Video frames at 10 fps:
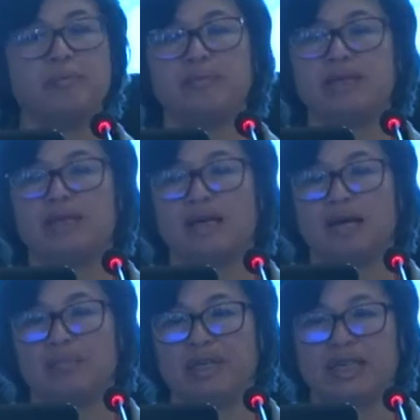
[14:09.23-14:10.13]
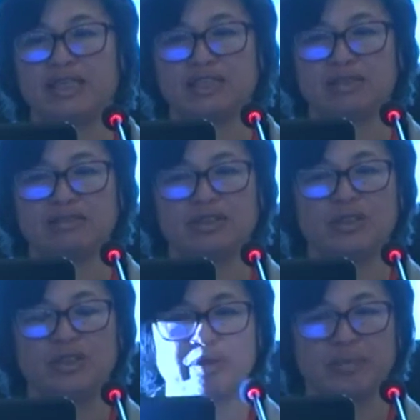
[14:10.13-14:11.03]
May application of the
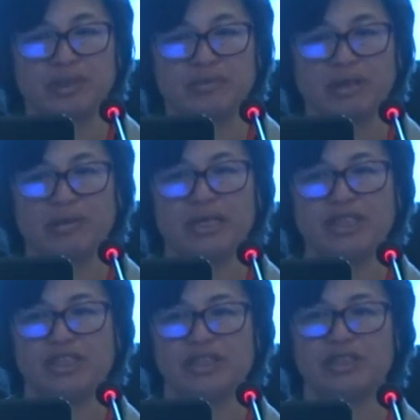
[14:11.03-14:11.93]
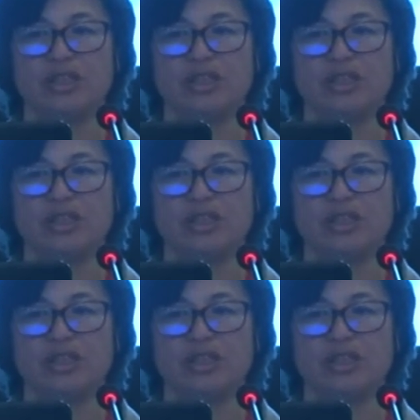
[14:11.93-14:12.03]
European regulation.